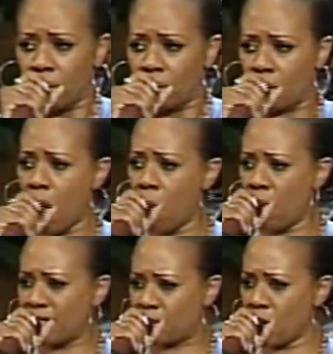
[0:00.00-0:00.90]

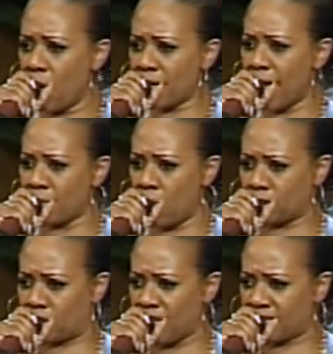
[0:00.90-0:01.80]
Glory to your name, Lord
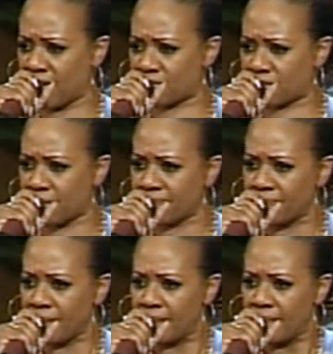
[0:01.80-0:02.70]
Jesus.
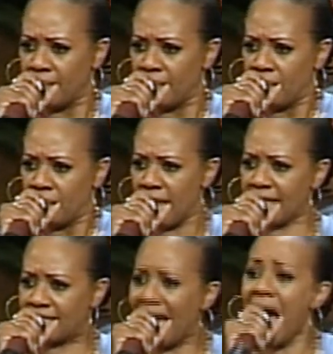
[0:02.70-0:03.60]

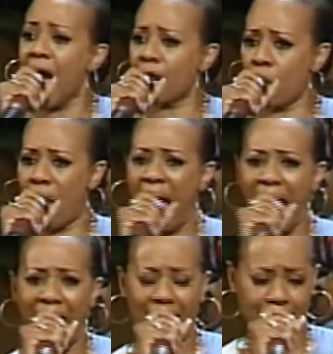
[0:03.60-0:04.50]
Let God
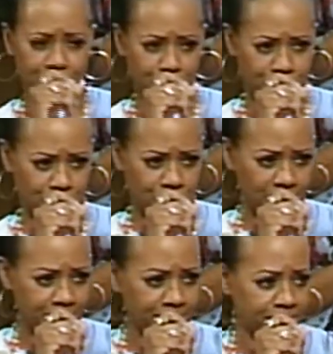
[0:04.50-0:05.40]
arise
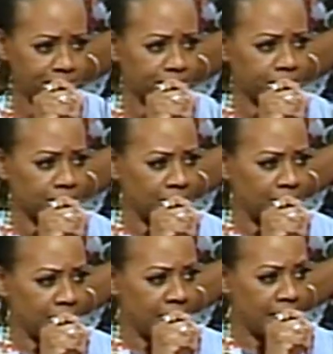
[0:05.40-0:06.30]

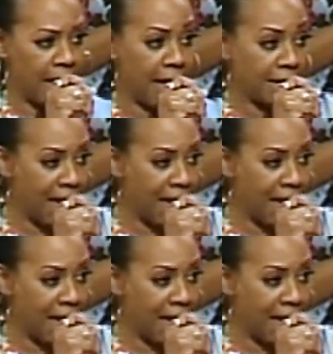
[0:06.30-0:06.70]
and